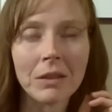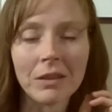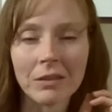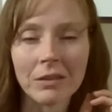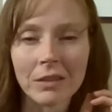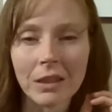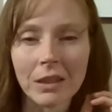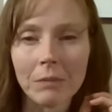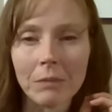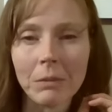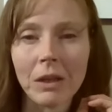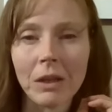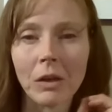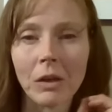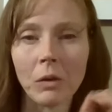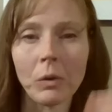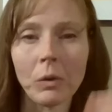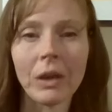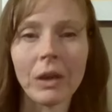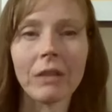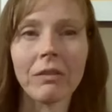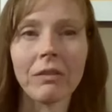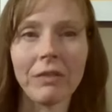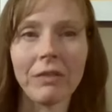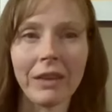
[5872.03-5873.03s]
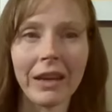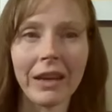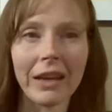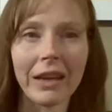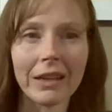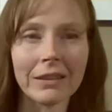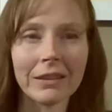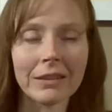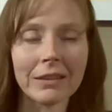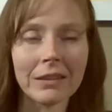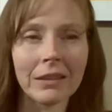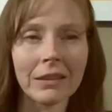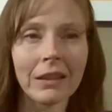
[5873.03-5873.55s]
just give me a quick
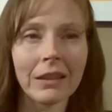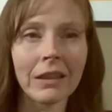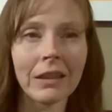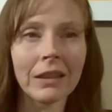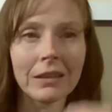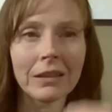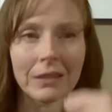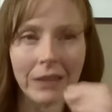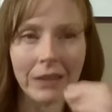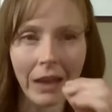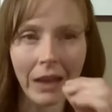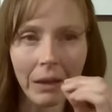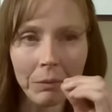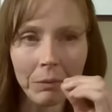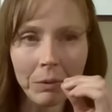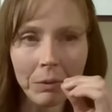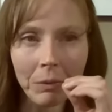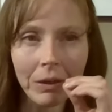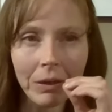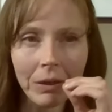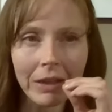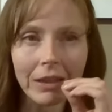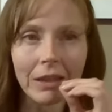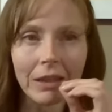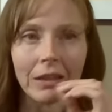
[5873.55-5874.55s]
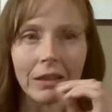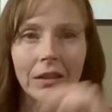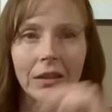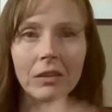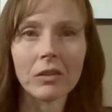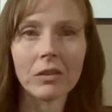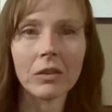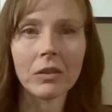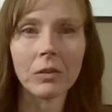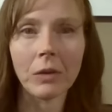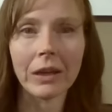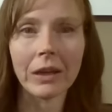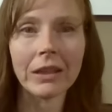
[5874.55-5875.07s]
fix tell me what I needed
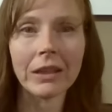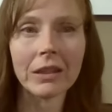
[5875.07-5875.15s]
to do.